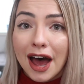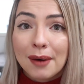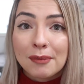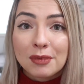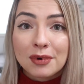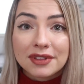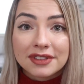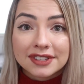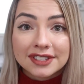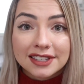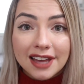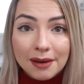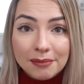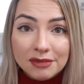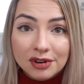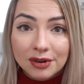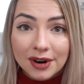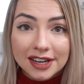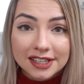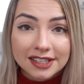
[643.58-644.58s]
with
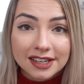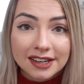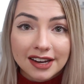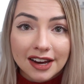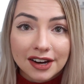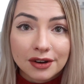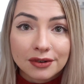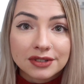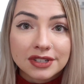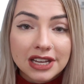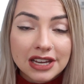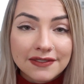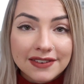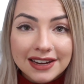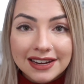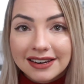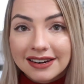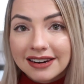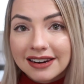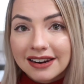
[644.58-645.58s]
some crested geckos
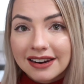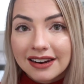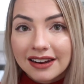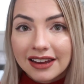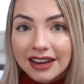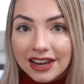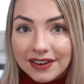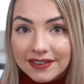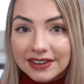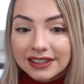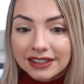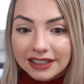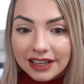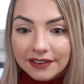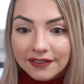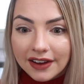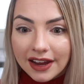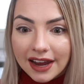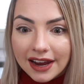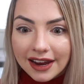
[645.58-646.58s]
even
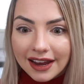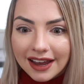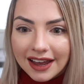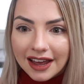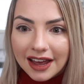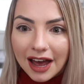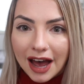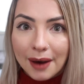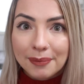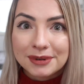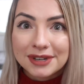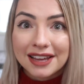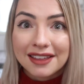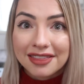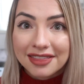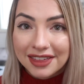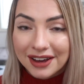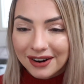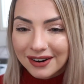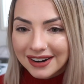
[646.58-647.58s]
living up to
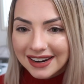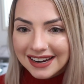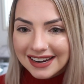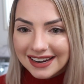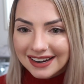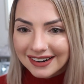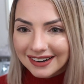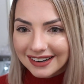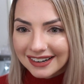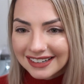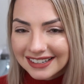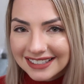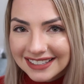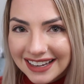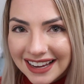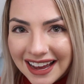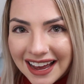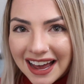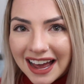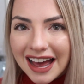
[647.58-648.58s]
30 years.
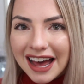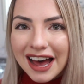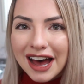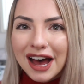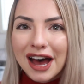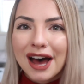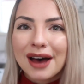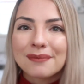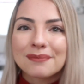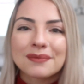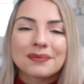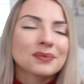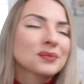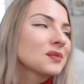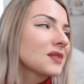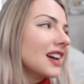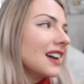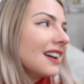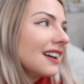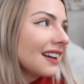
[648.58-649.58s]

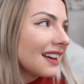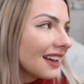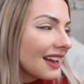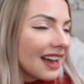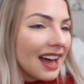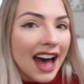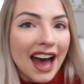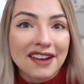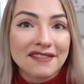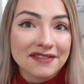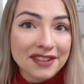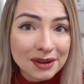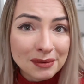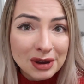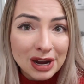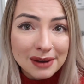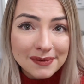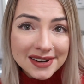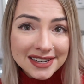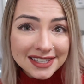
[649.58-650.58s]
I'm
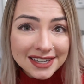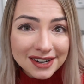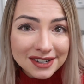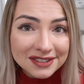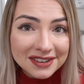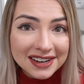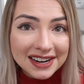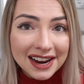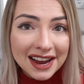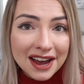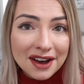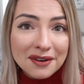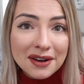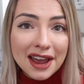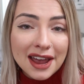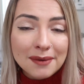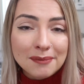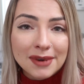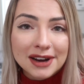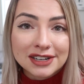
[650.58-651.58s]
filming on my stairs right now
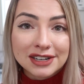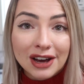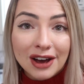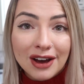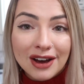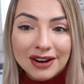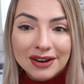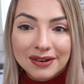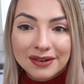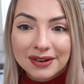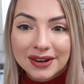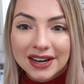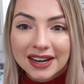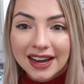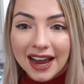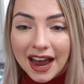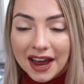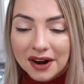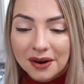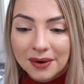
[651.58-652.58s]
and my dog
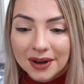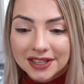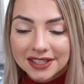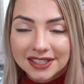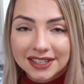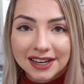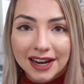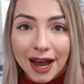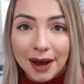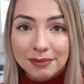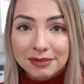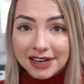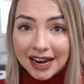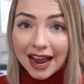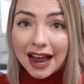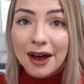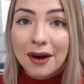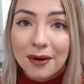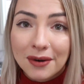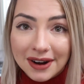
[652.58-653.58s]
kind of wants to come
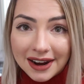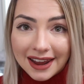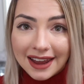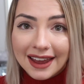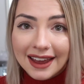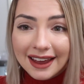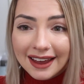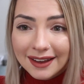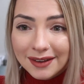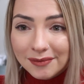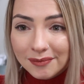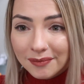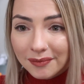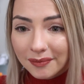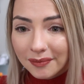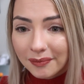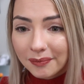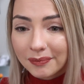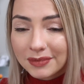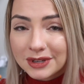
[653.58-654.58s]
down,
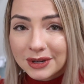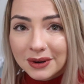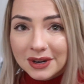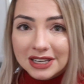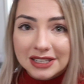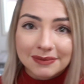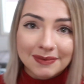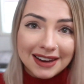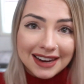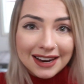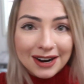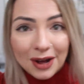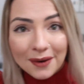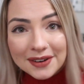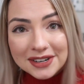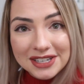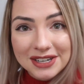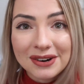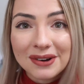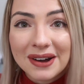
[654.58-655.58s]
so he's making a whole
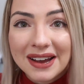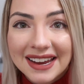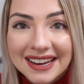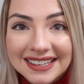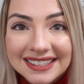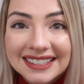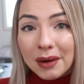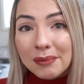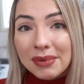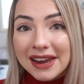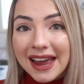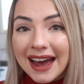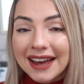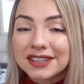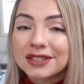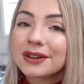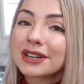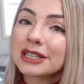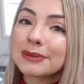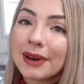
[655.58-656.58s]
bunch of noise. But yeah,
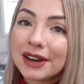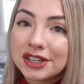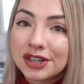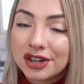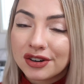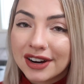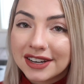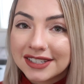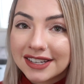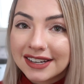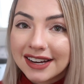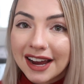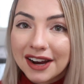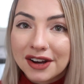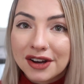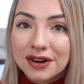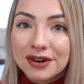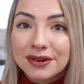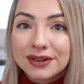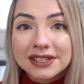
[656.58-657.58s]
so expect your crested
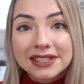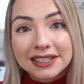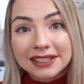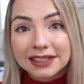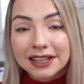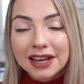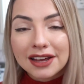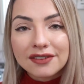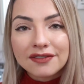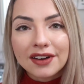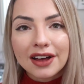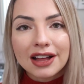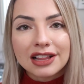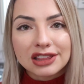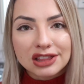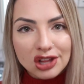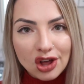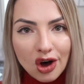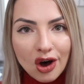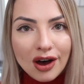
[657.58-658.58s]
gecko to live a
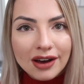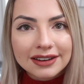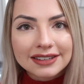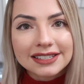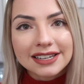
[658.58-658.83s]
long